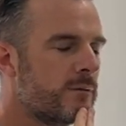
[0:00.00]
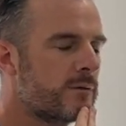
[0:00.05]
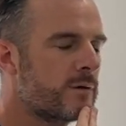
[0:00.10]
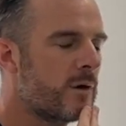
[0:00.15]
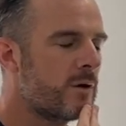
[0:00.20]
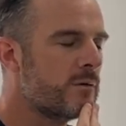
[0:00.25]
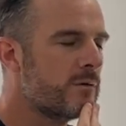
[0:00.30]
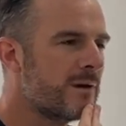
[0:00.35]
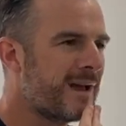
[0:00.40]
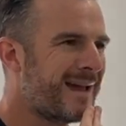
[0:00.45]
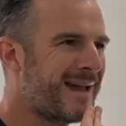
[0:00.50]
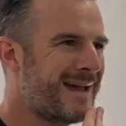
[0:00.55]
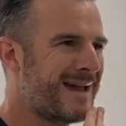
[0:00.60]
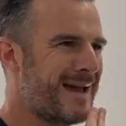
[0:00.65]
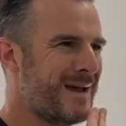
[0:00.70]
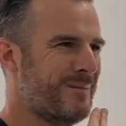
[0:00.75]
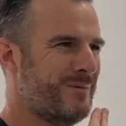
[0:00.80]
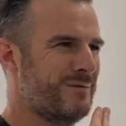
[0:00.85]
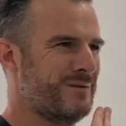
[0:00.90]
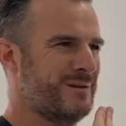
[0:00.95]
Don't
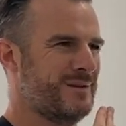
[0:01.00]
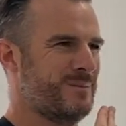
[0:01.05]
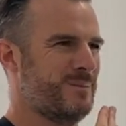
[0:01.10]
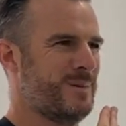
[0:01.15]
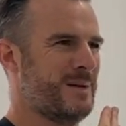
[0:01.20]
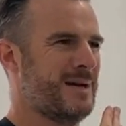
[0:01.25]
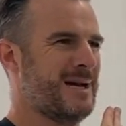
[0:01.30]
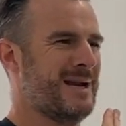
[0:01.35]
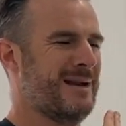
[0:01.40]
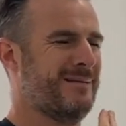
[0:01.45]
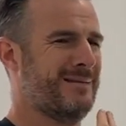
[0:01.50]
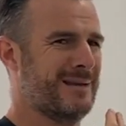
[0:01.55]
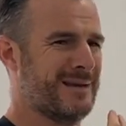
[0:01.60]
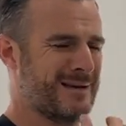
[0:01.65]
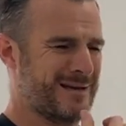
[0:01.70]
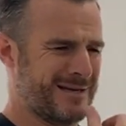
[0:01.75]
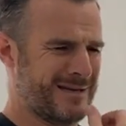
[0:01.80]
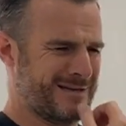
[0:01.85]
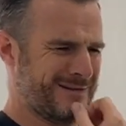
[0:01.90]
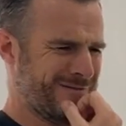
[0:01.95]
hammer into the pain
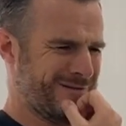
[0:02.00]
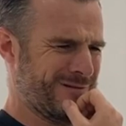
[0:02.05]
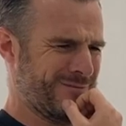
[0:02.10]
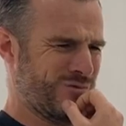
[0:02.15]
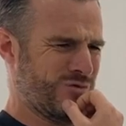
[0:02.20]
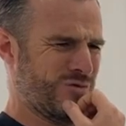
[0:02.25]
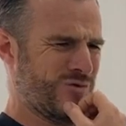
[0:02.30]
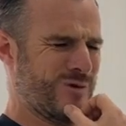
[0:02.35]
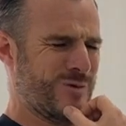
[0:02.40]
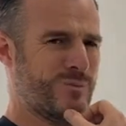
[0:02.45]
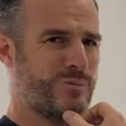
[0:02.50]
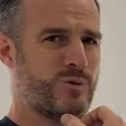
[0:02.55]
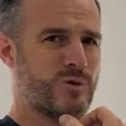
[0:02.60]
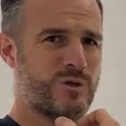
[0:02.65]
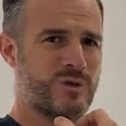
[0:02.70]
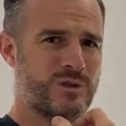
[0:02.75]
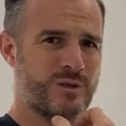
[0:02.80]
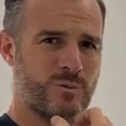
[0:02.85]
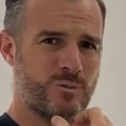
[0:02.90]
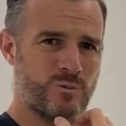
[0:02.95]
thinking like the more you
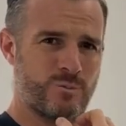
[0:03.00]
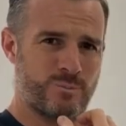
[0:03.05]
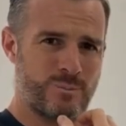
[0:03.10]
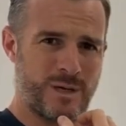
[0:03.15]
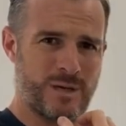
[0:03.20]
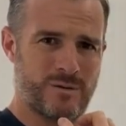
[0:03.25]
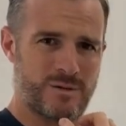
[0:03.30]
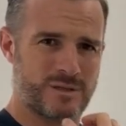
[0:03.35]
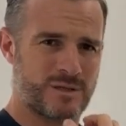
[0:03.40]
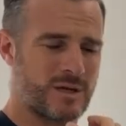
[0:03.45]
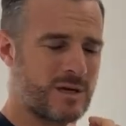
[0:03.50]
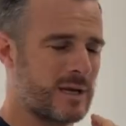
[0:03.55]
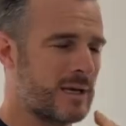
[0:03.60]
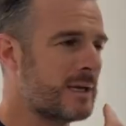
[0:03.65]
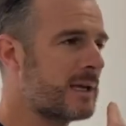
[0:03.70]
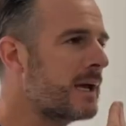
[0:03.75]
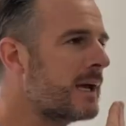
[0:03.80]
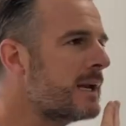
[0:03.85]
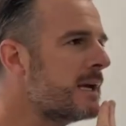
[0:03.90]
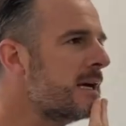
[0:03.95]
push, the better it's gonna
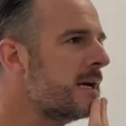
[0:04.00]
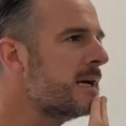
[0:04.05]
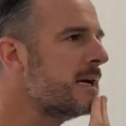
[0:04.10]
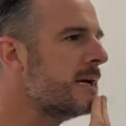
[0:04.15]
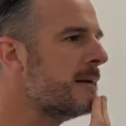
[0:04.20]
get.